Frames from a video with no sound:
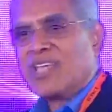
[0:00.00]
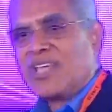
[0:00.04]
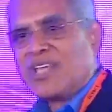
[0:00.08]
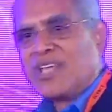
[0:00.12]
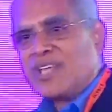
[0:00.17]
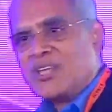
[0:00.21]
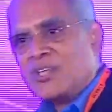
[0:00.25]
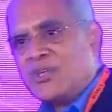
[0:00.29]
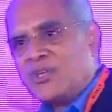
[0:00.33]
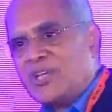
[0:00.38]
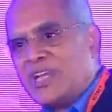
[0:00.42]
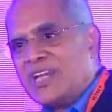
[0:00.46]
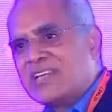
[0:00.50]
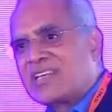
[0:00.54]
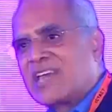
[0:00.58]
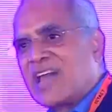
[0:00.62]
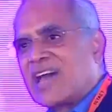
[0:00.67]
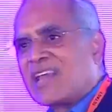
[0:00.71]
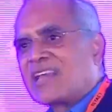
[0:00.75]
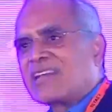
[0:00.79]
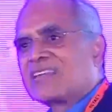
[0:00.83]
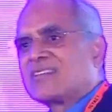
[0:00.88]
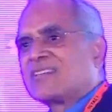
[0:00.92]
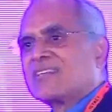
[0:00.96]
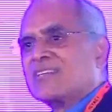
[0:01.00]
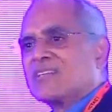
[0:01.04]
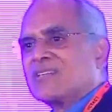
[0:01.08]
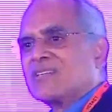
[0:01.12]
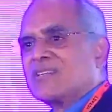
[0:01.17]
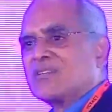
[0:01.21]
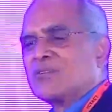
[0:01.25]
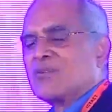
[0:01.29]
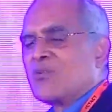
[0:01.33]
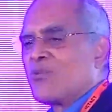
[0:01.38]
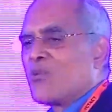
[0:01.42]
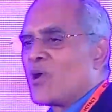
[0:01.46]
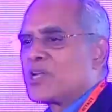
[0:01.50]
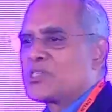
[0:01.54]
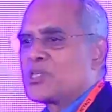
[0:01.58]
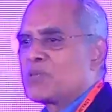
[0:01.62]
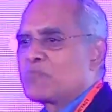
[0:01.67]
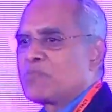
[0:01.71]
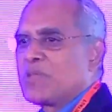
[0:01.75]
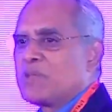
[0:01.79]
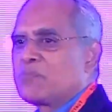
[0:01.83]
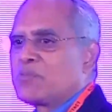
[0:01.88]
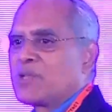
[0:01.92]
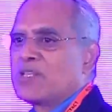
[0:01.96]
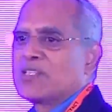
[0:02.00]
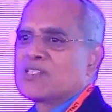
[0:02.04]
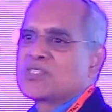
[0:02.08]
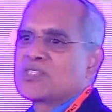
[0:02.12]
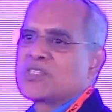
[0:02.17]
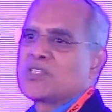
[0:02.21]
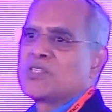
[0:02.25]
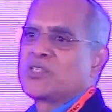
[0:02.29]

You need character. Why should people listen to